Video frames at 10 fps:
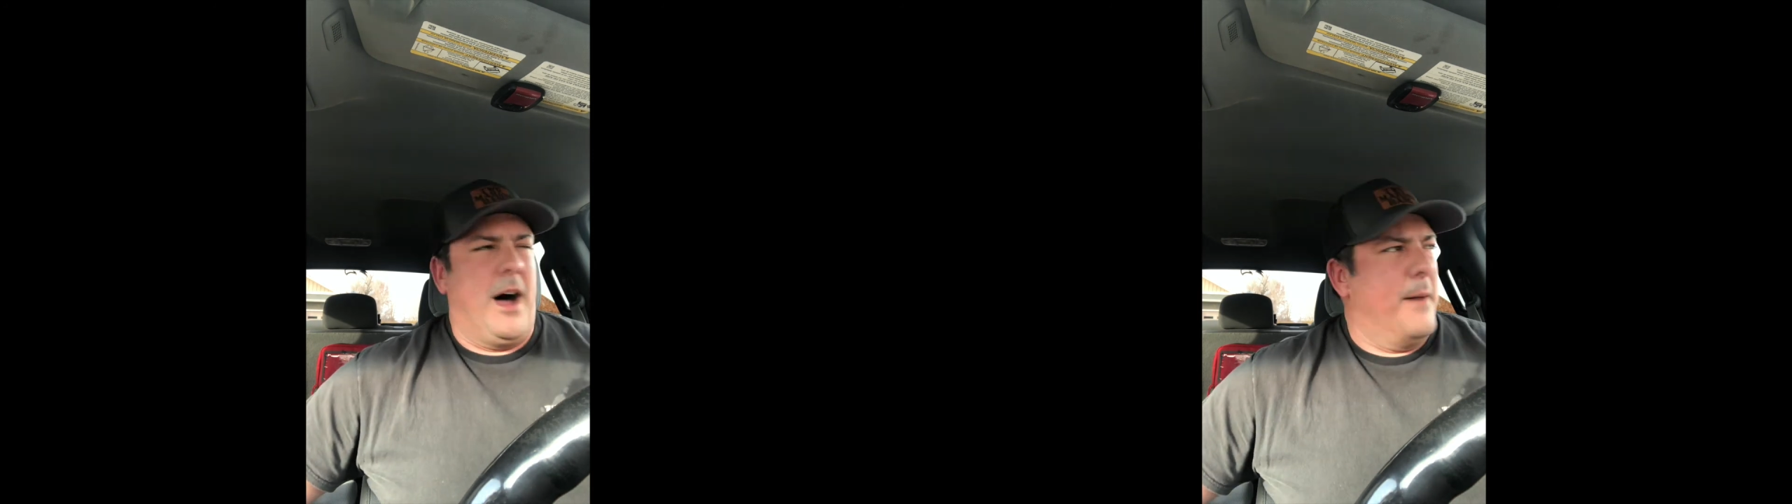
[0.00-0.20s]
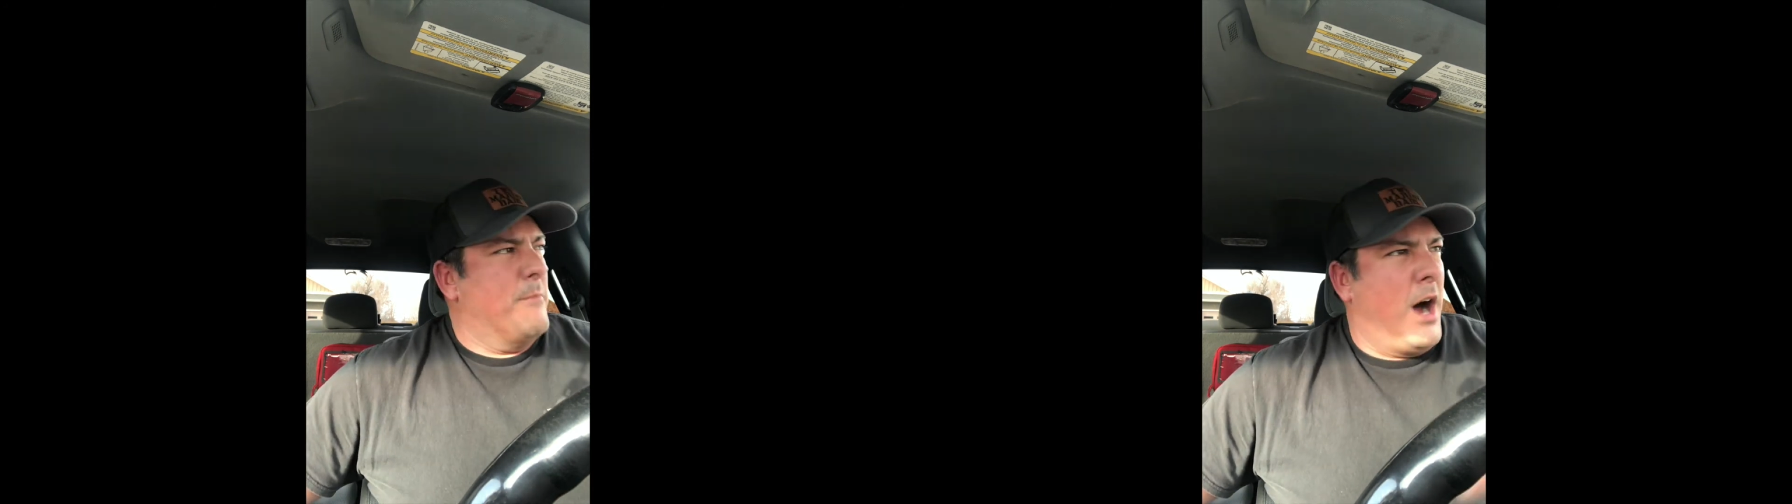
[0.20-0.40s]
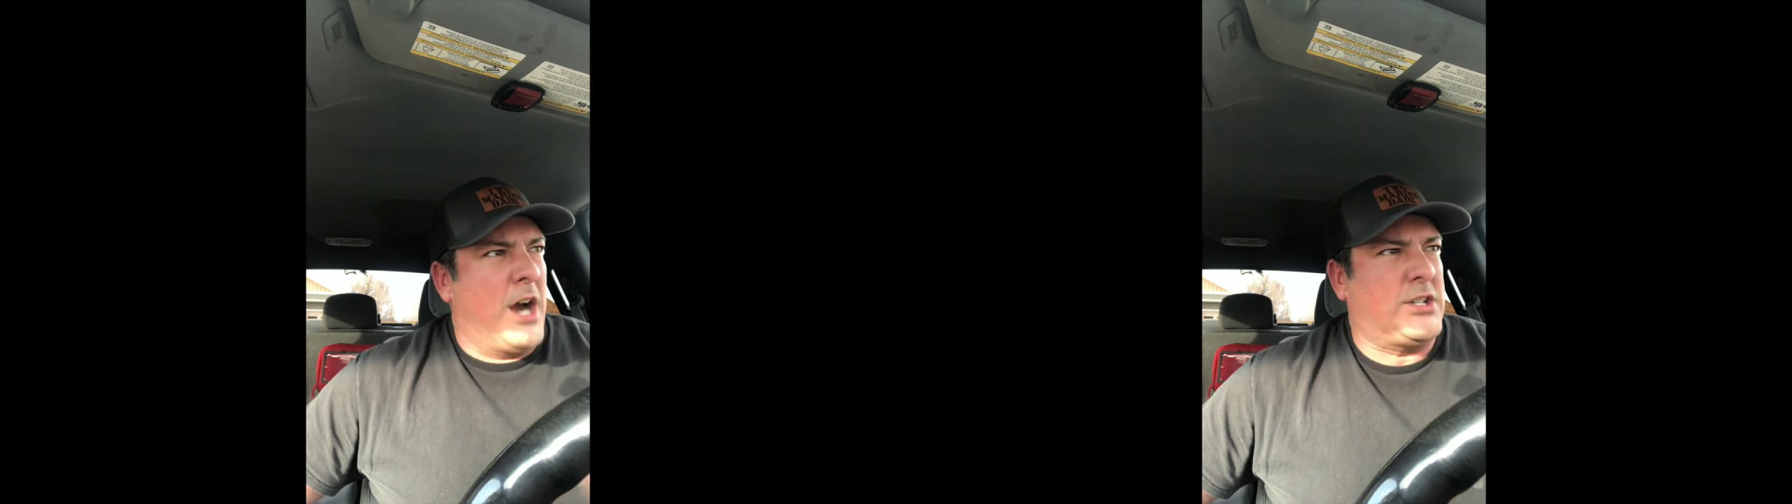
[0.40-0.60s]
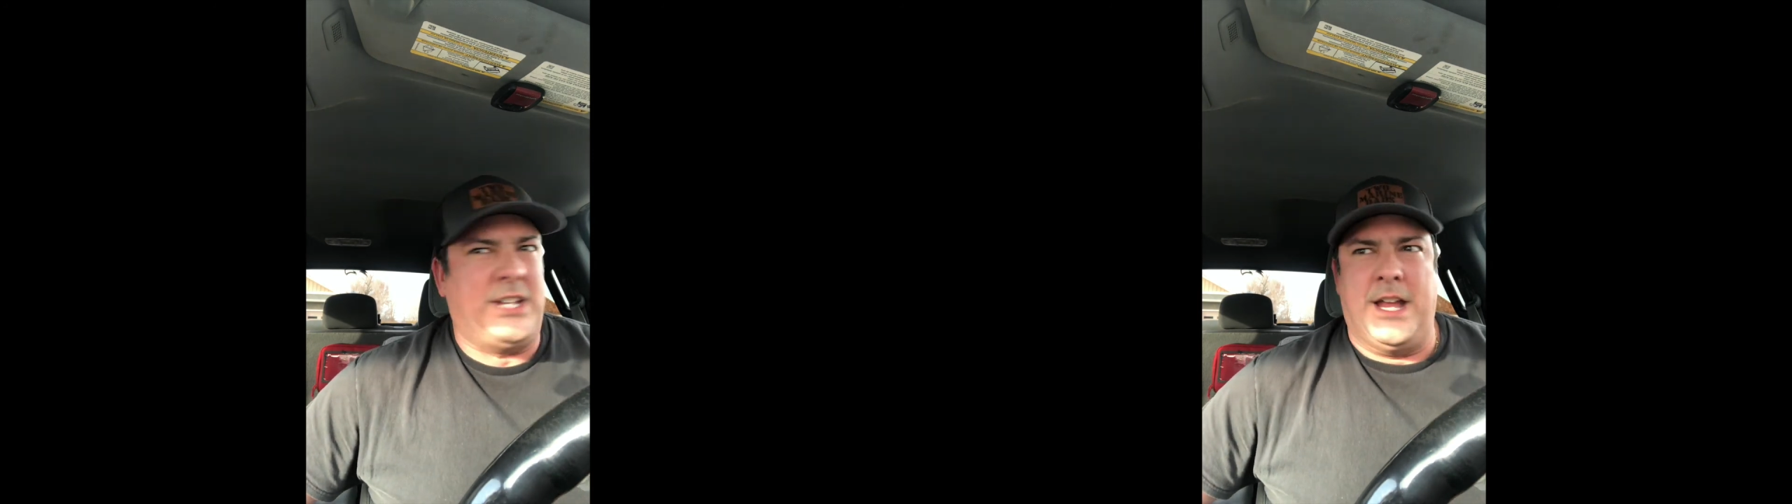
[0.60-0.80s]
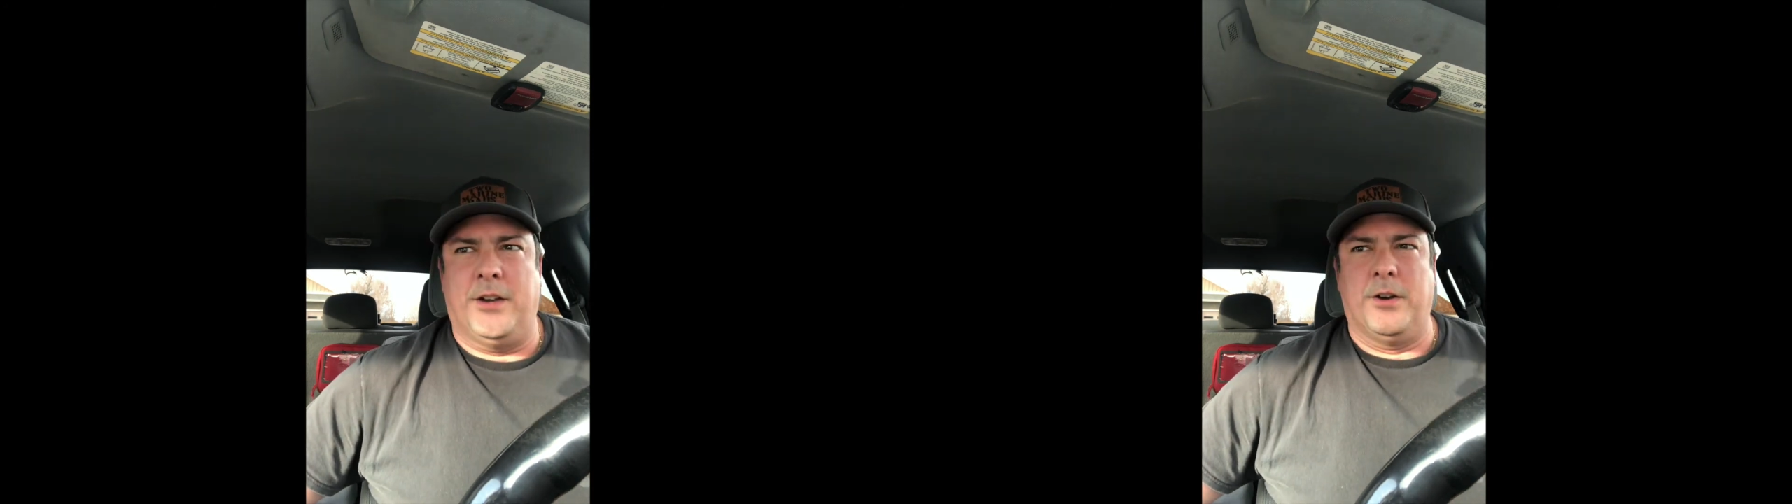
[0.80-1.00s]

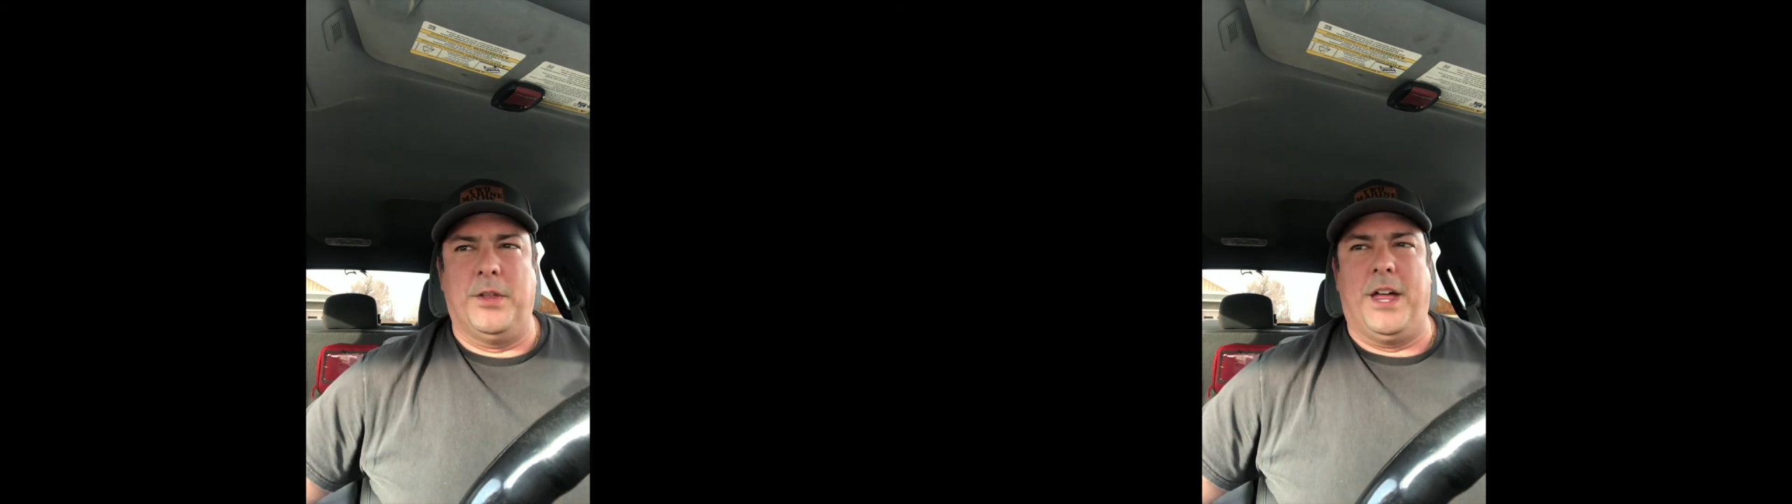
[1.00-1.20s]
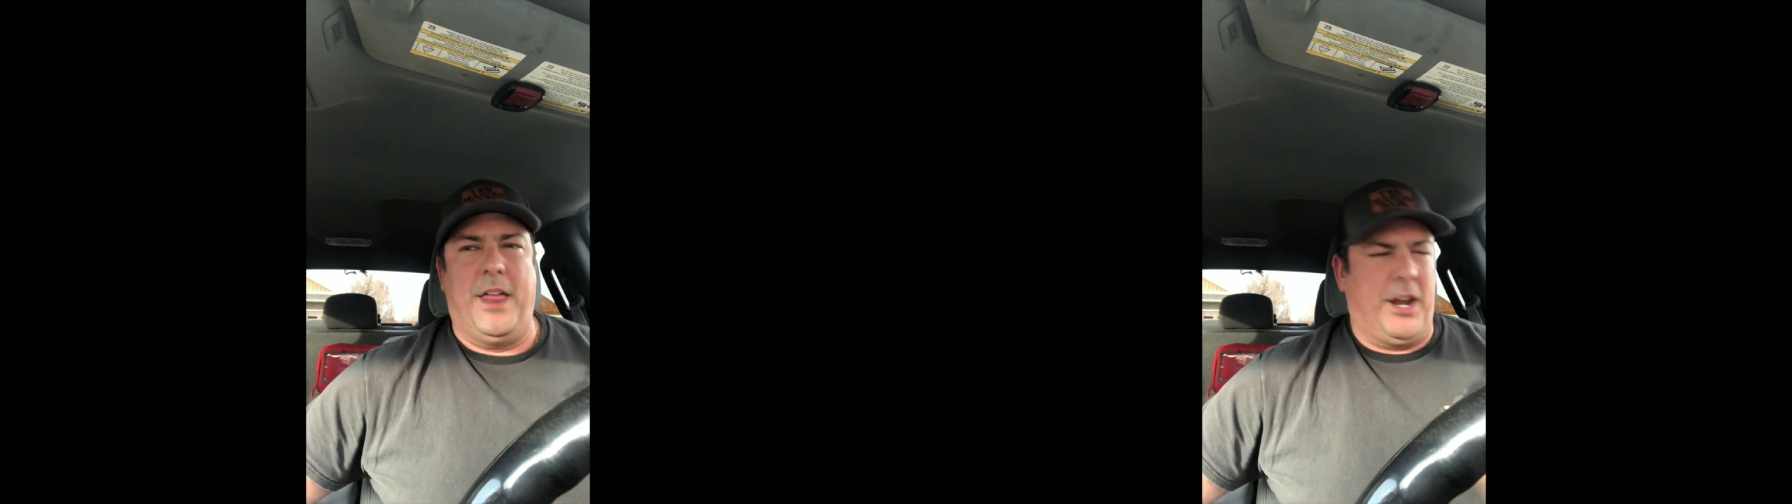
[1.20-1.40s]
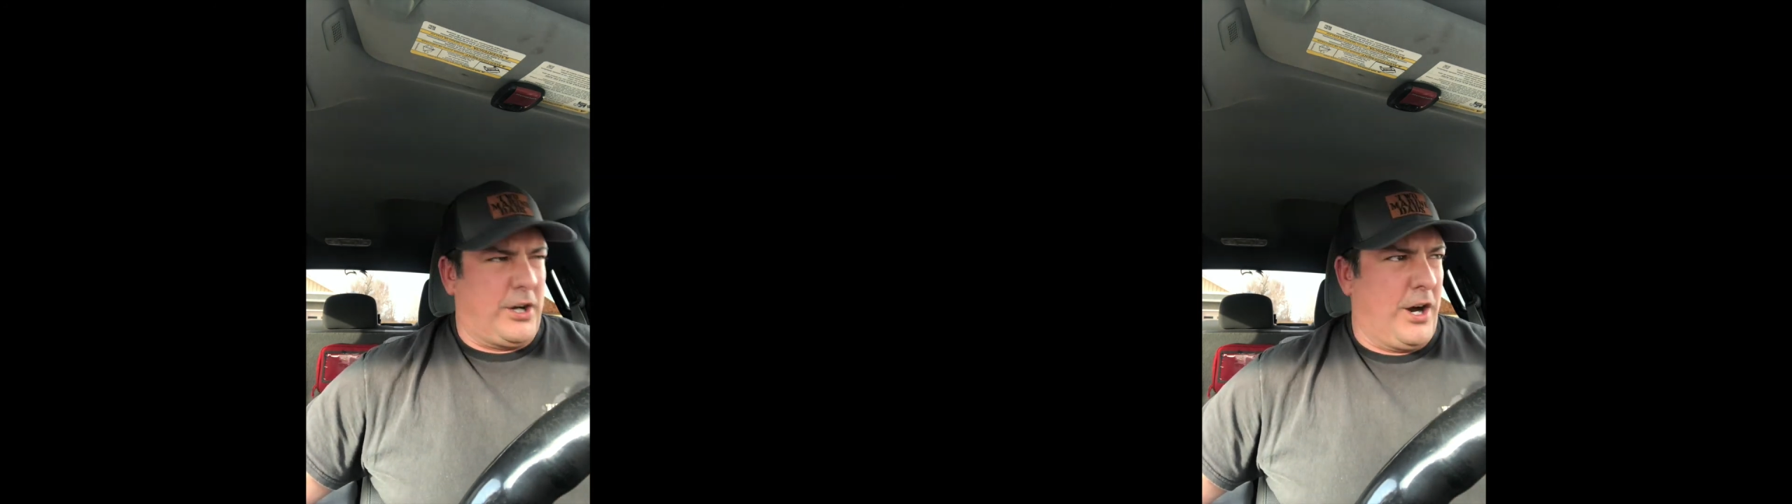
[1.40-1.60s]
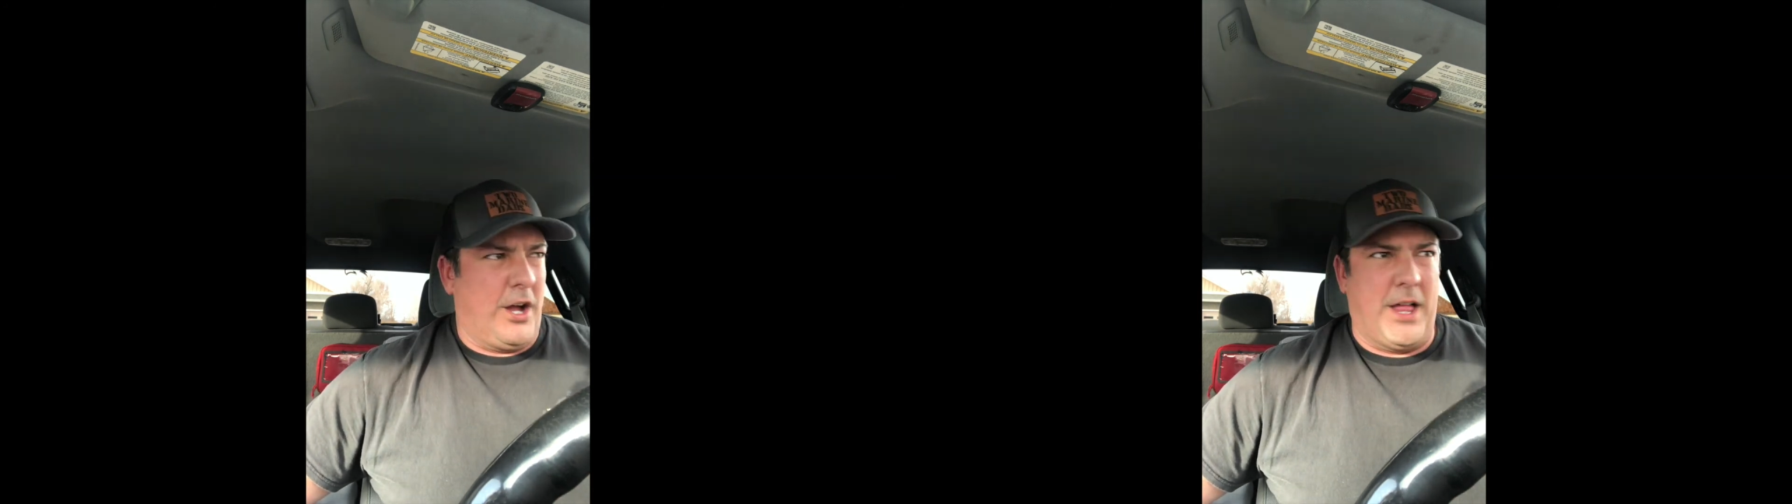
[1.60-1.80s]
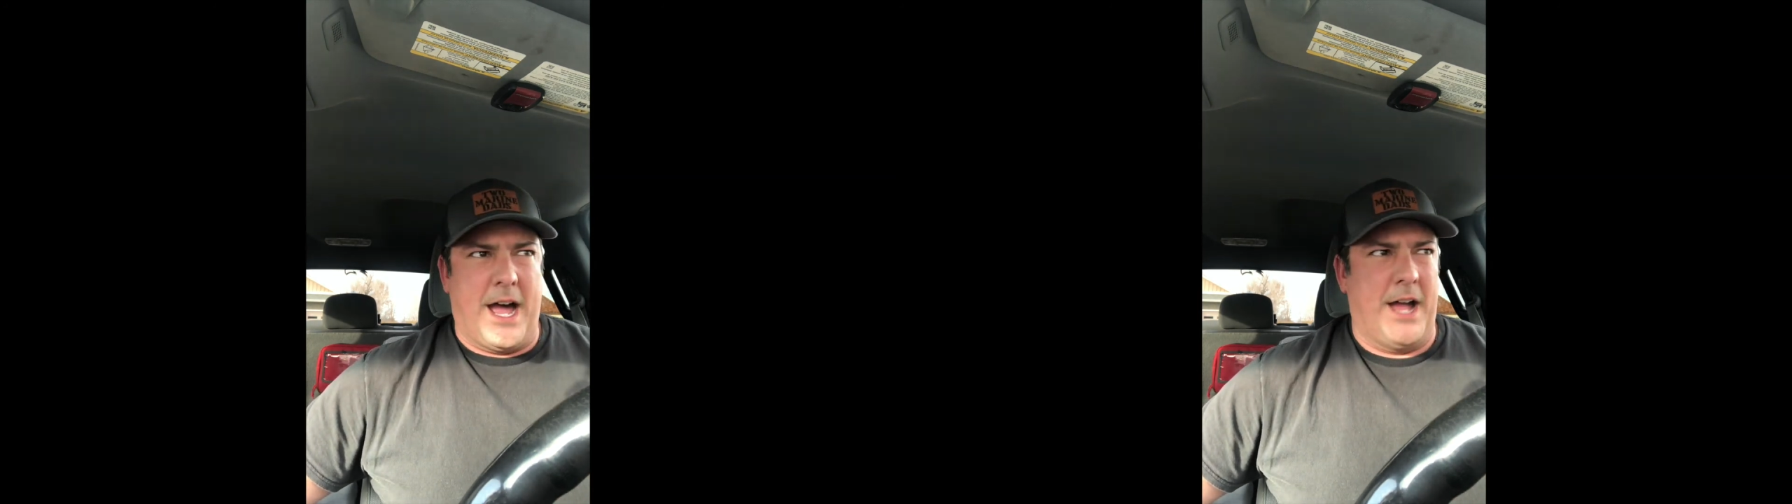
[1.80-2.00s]
Marsden, or the other girl